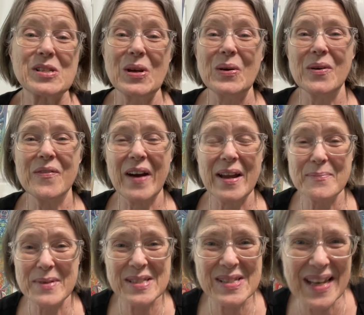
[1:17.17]
So if I
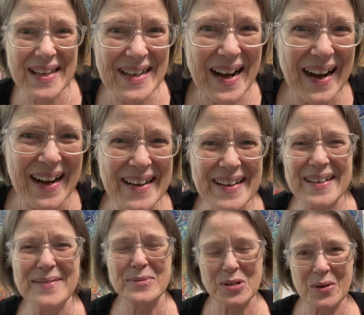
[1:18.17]
miss saying
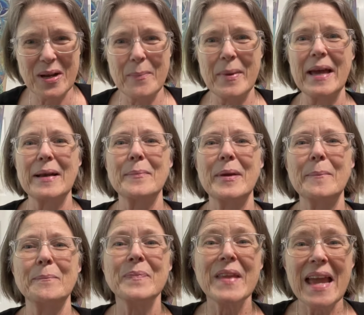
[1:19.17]
hi, don't get mad at
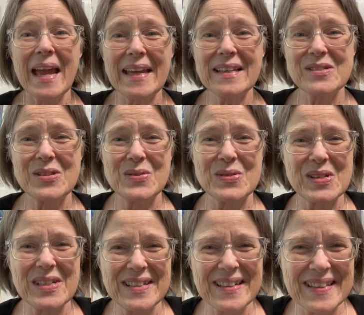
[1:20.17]
me. Hey,
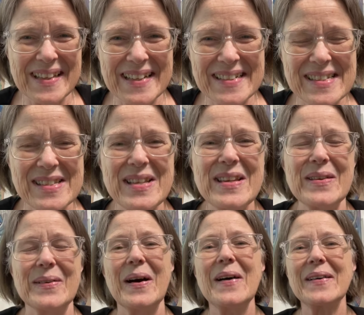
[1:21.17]
Susan, glad to
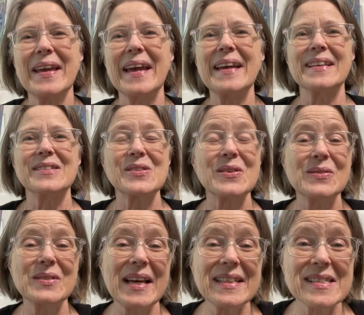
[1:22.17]
see you. Okay,
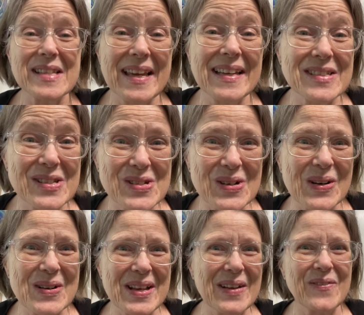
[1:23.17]
so let's get
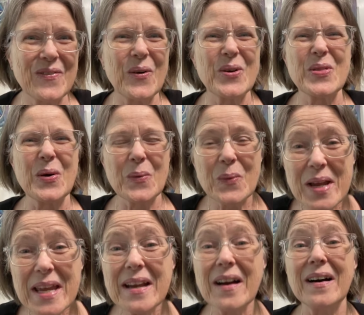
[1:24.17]
started for the
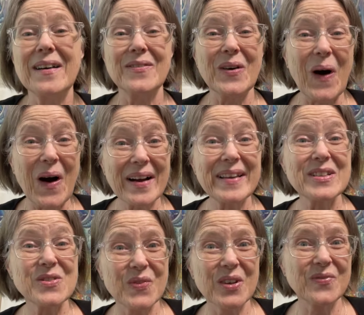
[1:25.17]
week of
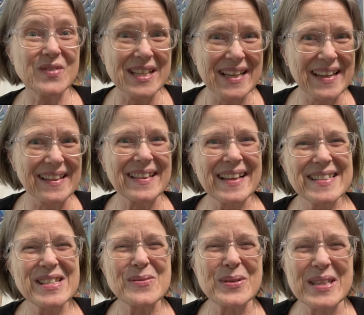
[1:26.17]
August 15th.
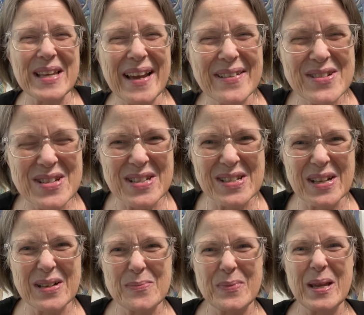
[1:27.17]
Let's see what the energy is
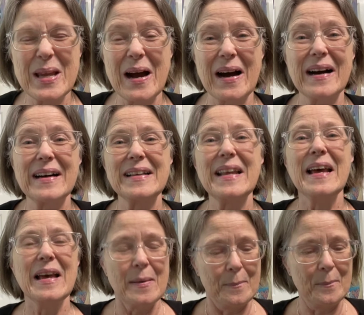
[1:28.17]
going to be on
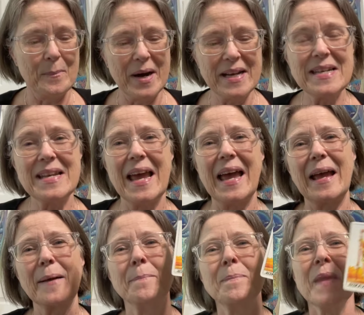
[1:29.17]

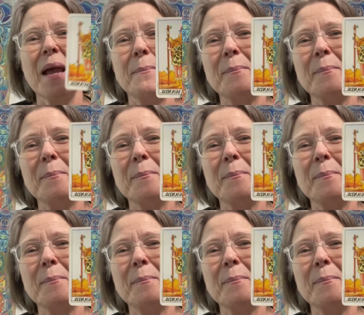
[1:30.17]
Monday.